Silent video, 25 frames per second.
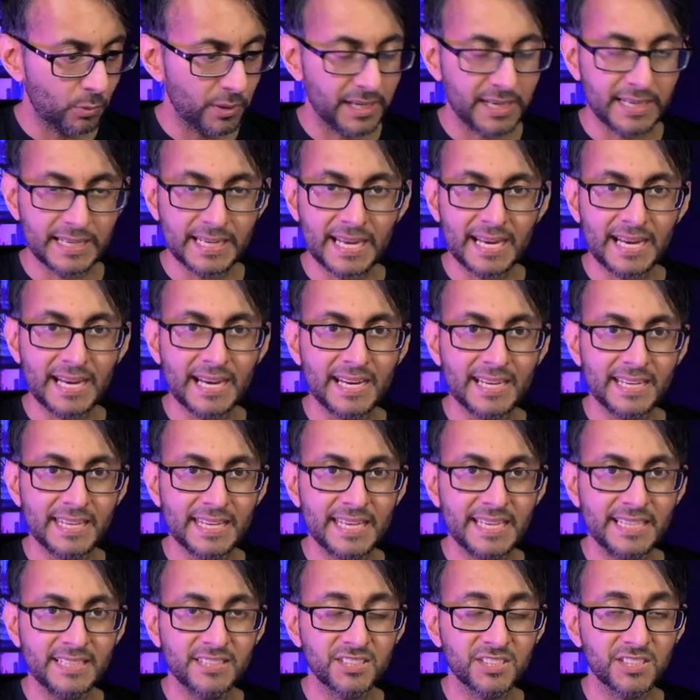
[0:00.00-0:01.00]
we're going to add
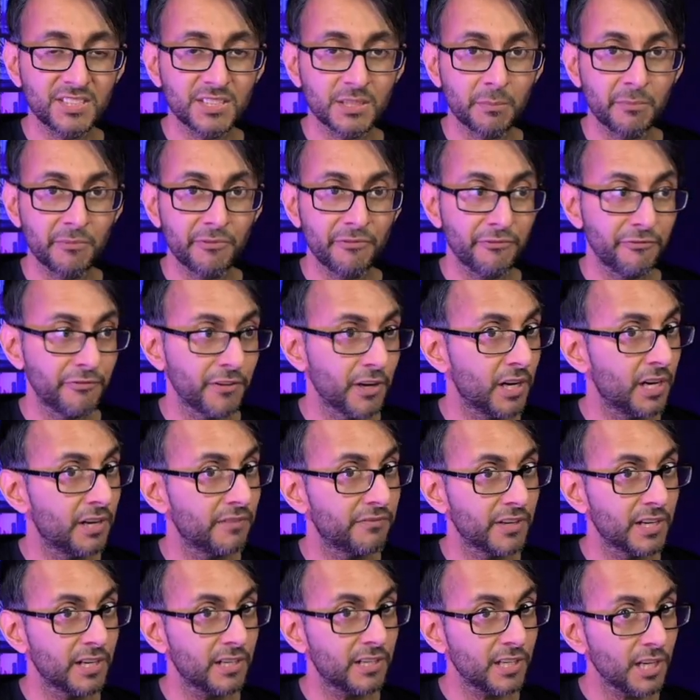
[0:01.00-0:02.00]
in some
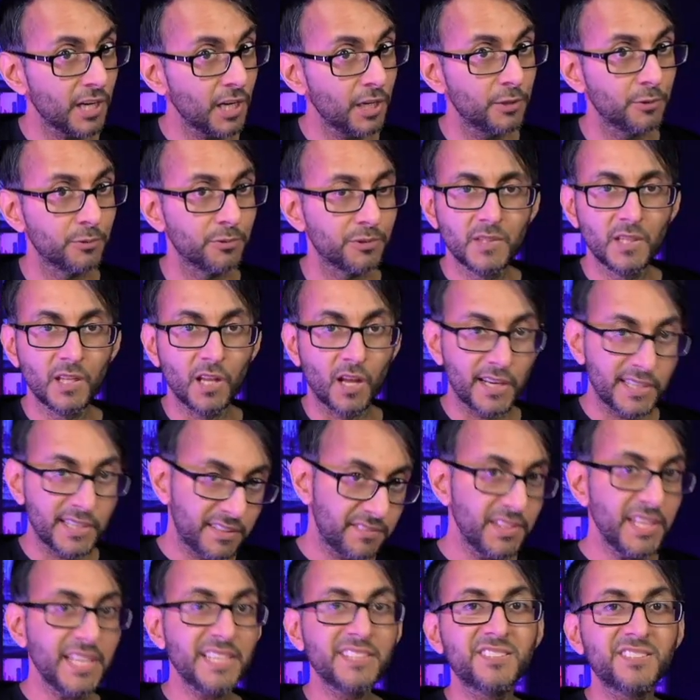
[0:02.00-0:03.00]
further code
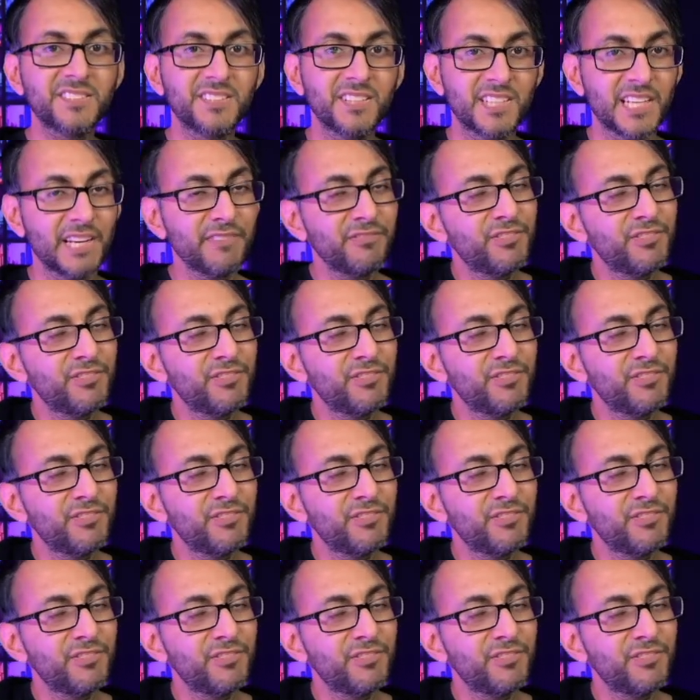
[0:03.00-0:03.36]
like this. And